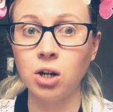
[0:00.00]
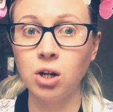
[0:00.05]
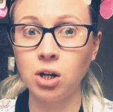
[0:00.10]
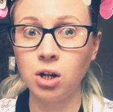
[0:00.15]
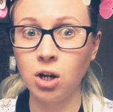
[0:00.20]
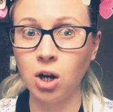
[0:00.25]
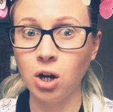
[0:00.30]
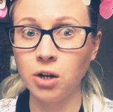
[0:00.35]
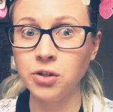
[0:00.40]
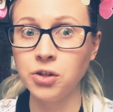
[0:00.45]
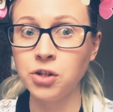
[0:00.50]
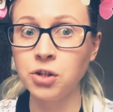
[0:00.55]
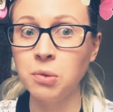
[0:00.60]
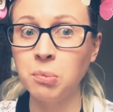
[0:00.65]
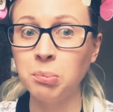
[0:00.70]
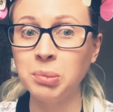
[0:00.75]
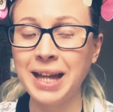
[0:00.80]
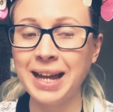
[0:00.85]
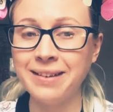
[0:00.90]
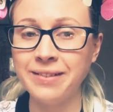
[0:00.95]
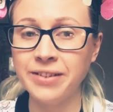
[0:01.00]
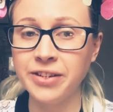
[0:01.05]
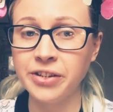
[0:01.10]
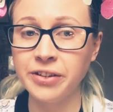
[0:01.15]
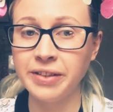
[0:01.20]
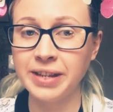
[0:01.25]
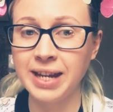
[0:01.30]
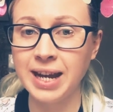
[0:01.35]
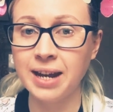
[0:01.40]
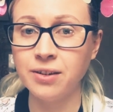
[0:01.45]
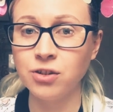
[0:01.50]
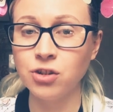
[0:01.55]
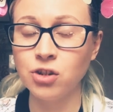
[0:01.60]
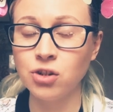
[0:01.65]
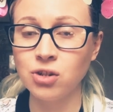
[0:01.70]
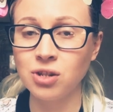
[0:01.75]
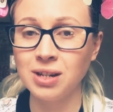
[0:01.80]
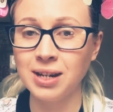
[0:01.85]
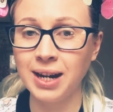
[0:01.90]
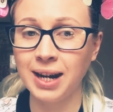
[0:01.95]
consonant blend at the end,
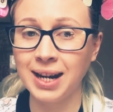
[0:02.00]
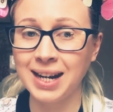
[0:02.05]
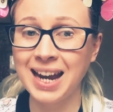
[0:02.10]
doesn't it?